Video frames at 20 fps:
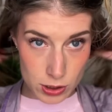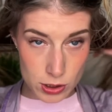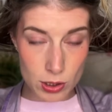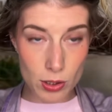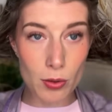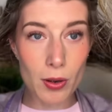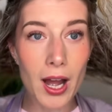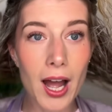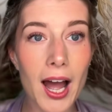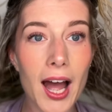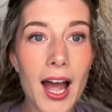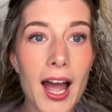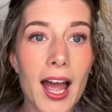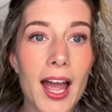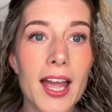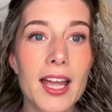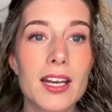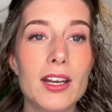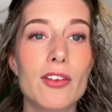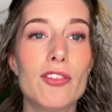So
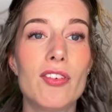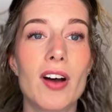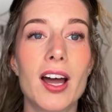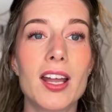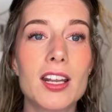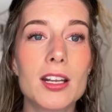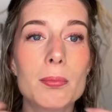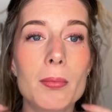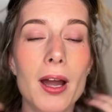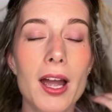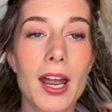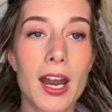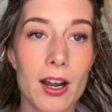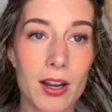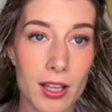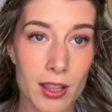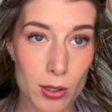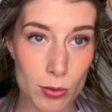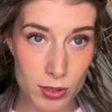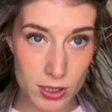I divided my hair
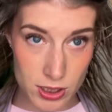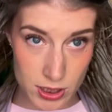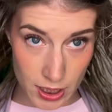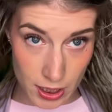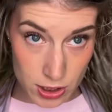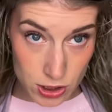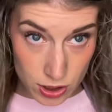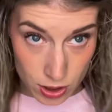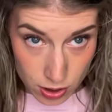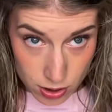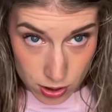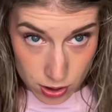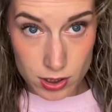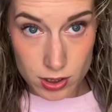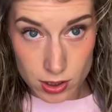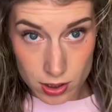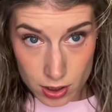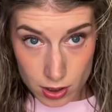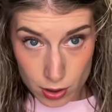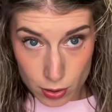in 3
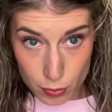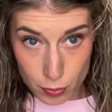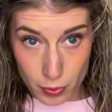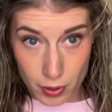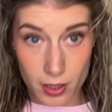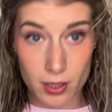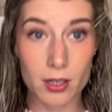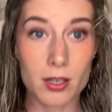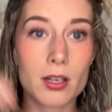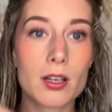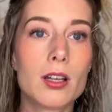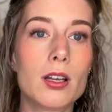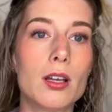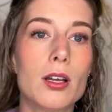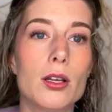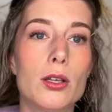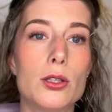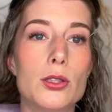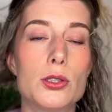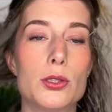sections. 1,
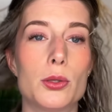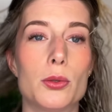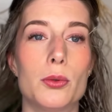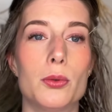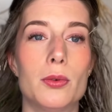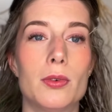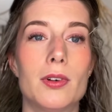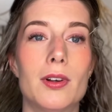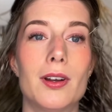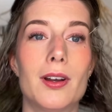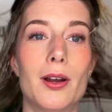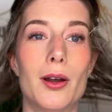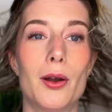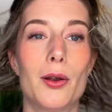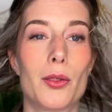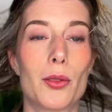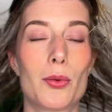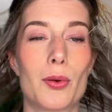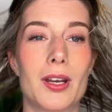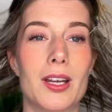2,
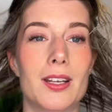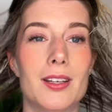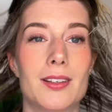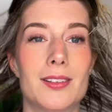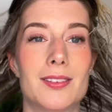3.